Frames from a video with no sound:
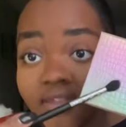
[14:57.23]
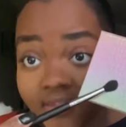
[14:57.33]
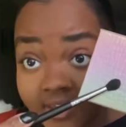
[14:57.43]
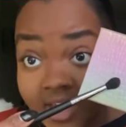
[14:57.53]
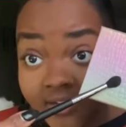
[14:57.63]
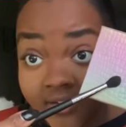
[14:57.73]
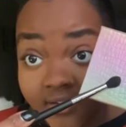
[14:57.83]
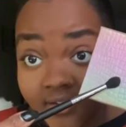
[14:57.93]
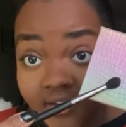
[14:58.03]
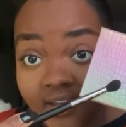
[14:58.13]

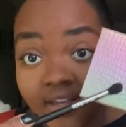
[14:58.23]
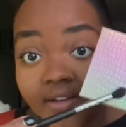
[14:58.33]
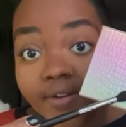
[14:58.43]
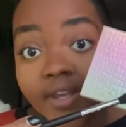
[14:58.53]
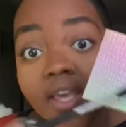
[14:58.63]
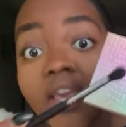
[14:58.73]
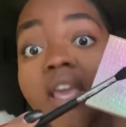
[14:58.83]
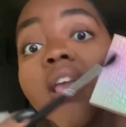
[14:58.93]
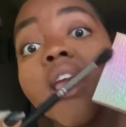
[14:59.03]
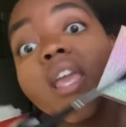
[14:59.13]
this
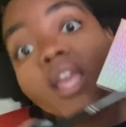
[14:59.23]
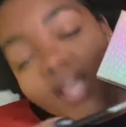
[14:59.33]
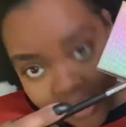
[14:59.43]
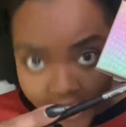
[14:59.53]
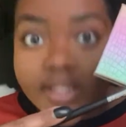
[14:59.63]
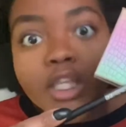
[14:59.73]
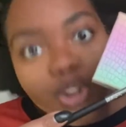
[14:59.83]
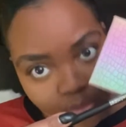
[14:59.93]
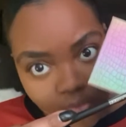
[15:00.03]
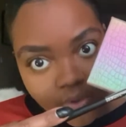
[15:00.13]
is the
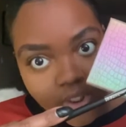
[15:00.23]
truth.